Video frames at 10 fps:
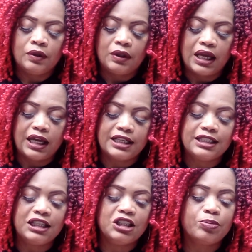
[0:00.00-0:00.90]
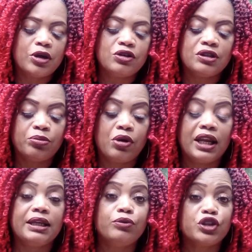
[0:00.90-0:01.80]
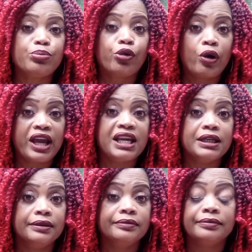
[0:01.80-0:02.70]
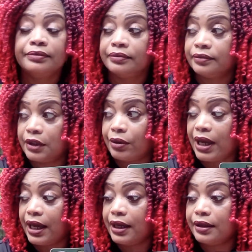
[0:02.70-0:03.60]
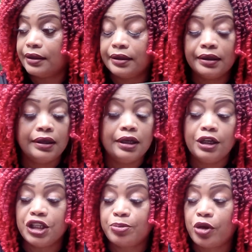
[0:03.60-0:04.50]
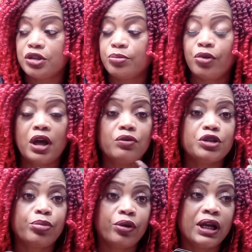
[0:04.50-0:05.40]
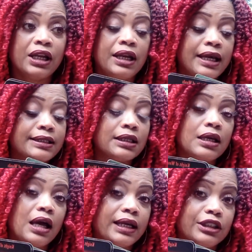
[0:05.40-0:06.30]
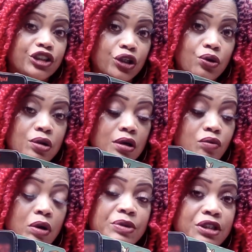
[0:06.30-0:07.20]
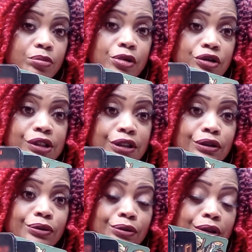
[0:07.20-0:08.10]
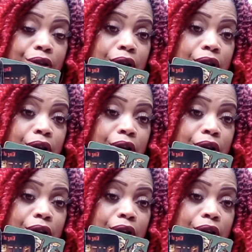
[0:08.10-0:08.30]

Like I said, this person probably was praying, okay? This person probably was praying and asking God to show her what was her person doing.